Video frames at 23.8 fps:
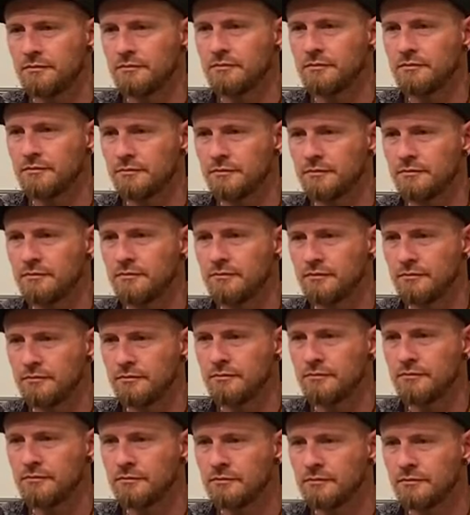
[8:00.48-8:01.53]

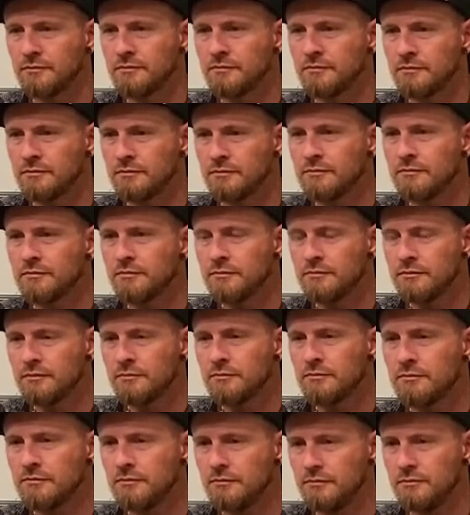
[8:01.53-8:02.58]

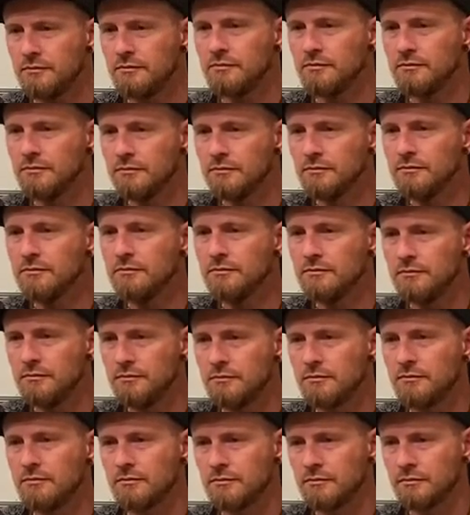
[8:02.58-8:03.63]

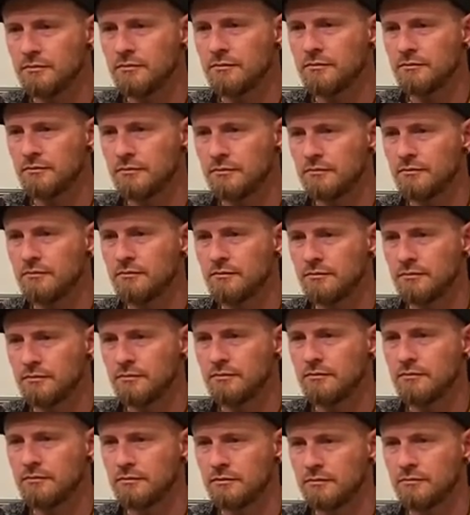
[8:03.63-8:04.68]

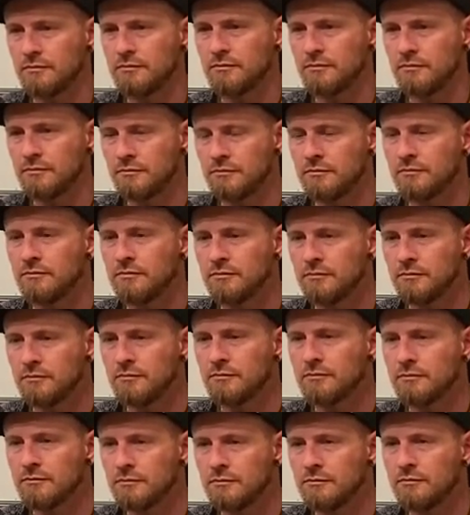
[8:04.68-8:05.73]

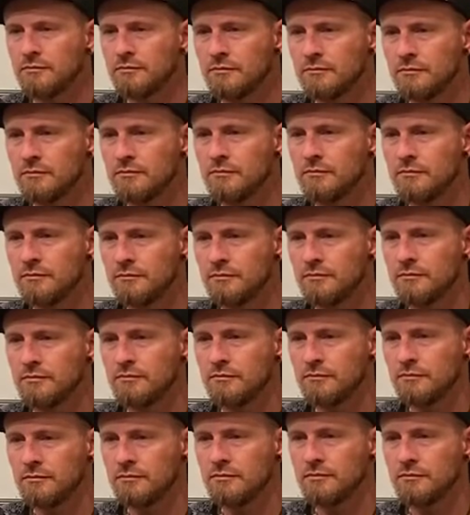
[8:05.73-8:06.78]

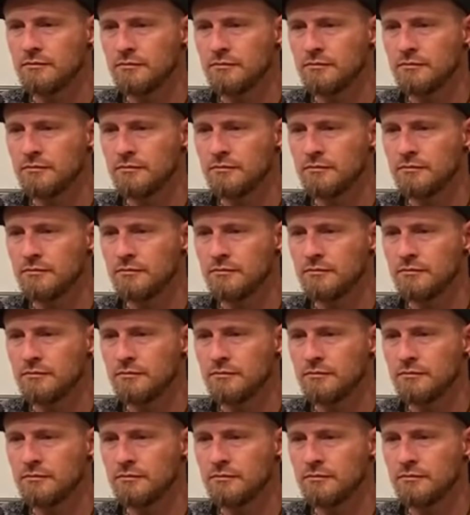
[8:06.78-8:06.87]
[no speech]